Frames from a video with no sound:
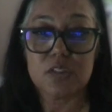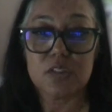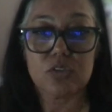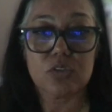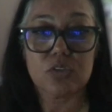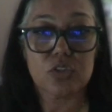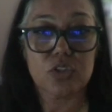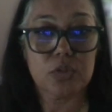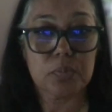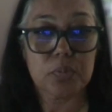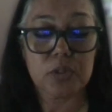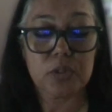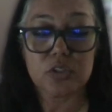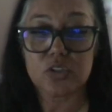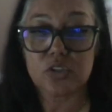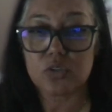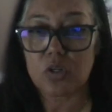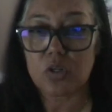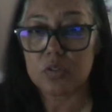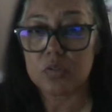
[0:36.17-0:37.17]
So you
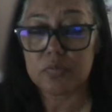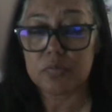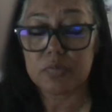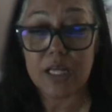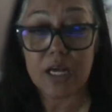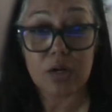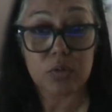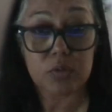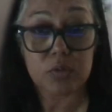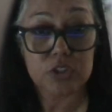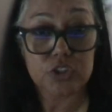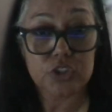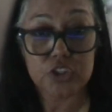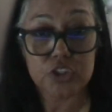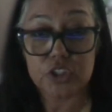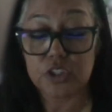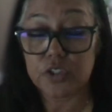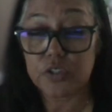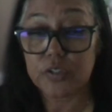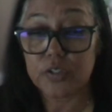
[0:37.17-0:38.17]
purchase all the flour and
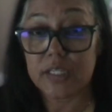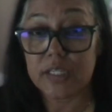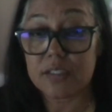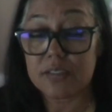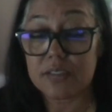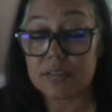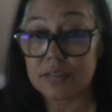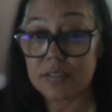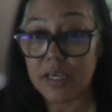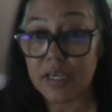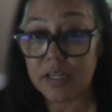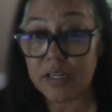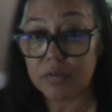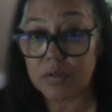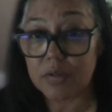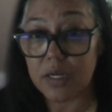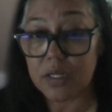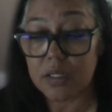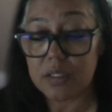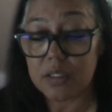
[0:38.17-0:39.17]
sugar and
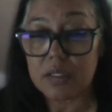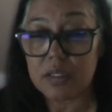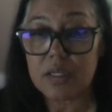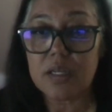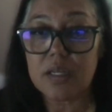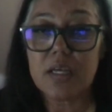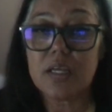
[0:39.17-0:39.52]
etc.,